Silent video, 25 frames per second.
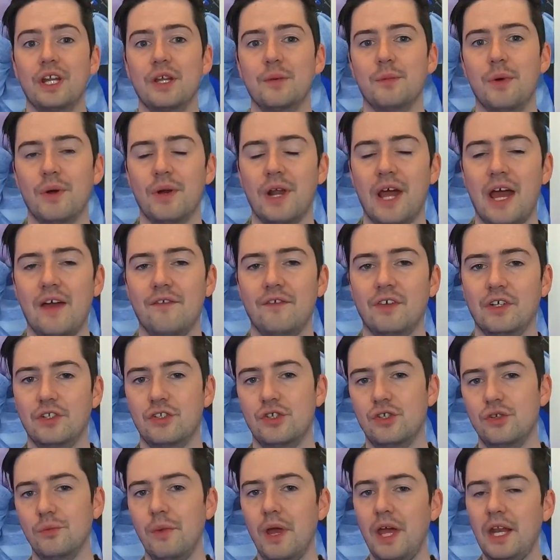about having
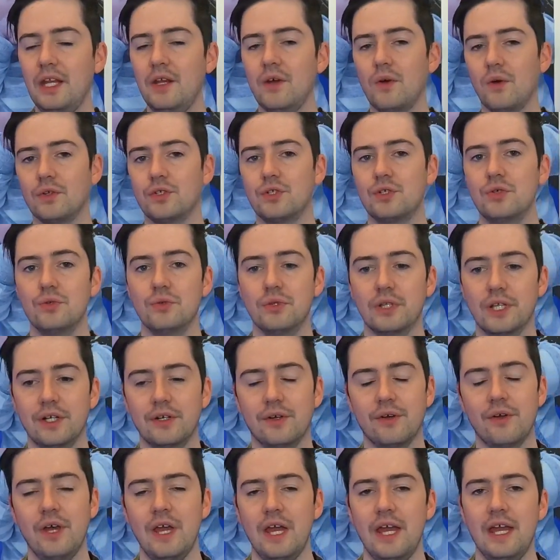too many or too
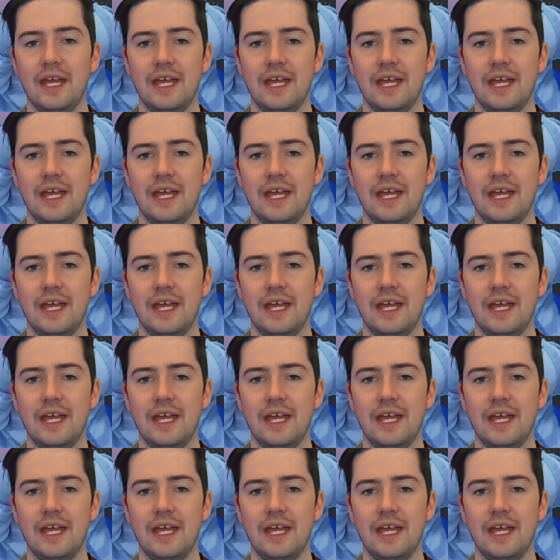little.